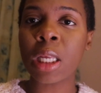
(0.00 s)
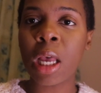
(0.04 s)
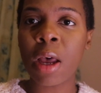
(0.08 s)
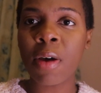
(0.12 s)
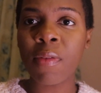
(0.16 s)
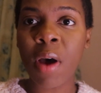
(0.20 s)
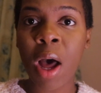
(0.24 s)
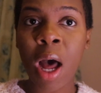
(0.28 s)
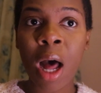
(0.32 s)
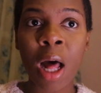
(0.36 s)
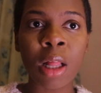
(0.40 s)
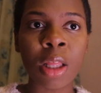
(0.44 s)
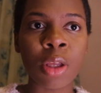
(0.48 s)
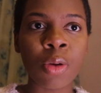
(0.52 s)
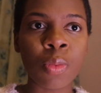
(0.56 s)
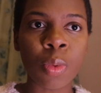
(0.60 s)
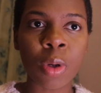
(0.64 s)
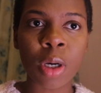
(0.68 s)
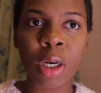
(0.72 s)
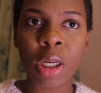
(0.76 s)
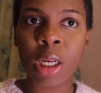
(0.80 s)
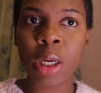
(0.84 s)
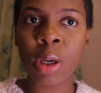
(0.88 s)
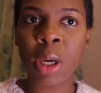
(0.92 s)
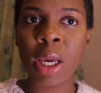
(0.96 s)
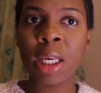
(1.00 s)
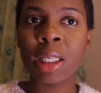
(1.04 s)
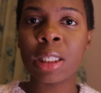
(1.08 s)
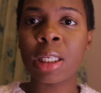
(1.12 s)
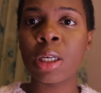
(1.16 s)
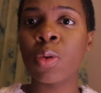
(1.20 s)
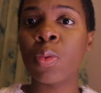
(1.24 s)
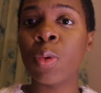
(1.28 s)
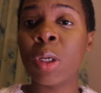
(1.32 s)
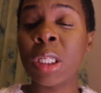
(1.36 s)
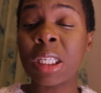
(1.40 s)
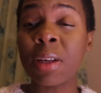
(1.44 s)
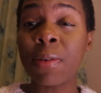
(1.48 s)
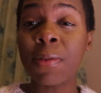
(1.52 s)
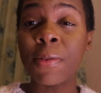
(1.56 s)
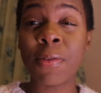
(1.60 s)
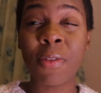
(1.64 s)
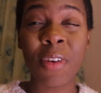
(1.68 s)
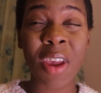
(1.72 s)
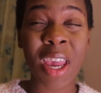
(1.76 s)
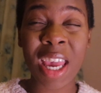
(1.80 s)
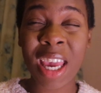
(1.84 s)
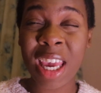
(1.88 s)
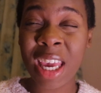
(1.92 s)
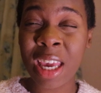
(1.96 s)
of Hollywood, kings and queens of
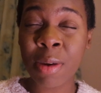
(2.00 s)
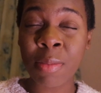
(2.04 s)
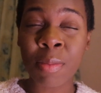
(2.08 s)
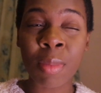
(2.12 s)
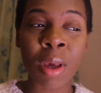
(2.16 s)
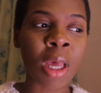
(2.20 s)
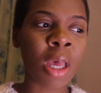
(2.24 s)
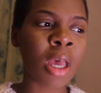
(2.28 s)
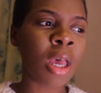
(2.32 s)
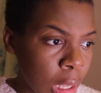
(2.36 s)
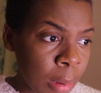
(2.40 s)
fame.